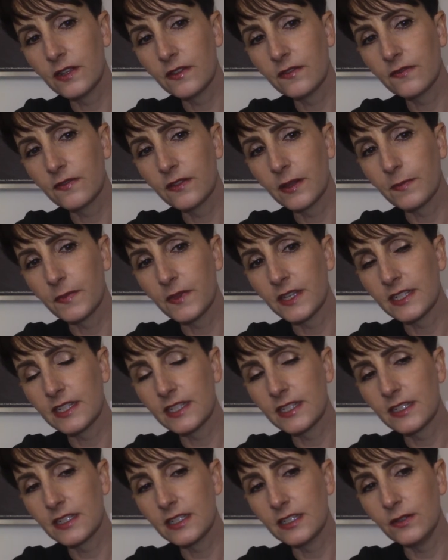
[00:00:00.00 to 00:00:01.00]
flip this
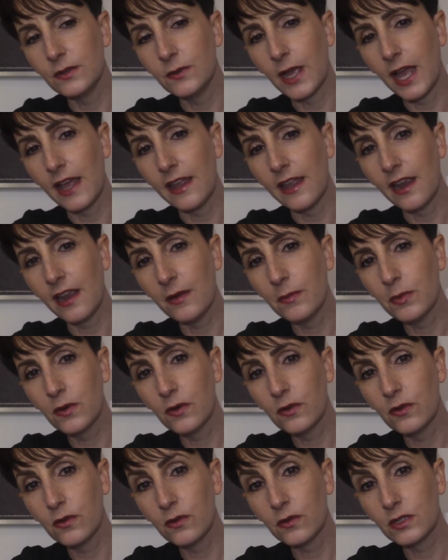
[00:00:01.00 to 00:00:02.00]
to
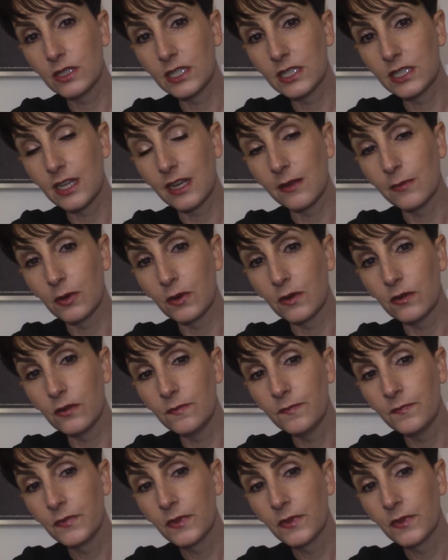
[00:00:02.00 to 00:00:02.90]
enable or disable.